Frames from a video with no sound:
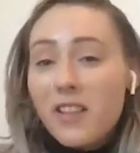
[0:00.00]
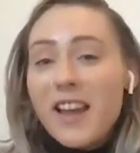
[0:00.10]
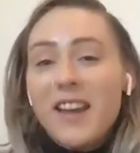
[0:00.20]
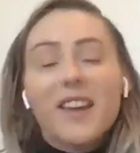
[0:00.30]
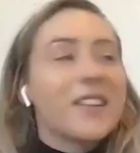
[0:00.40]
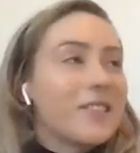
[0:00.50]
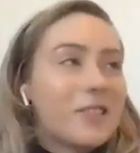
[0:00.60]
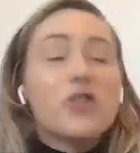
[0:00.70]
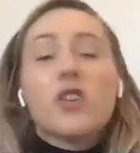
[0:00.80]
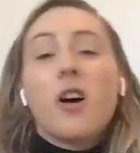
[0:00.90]
like
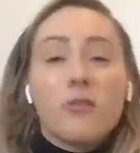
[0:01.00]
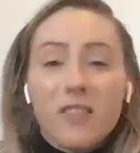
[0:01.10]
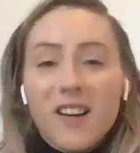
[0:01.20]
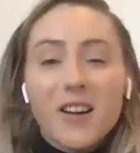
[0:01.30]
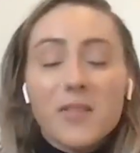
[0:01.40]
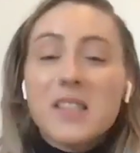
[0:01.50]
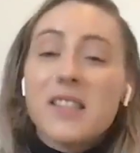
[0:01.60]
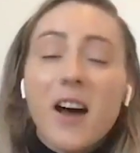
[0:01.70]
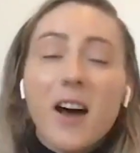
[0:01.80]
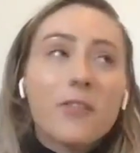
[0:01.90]
genre of
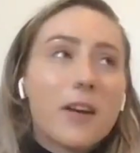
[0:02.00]
stuff,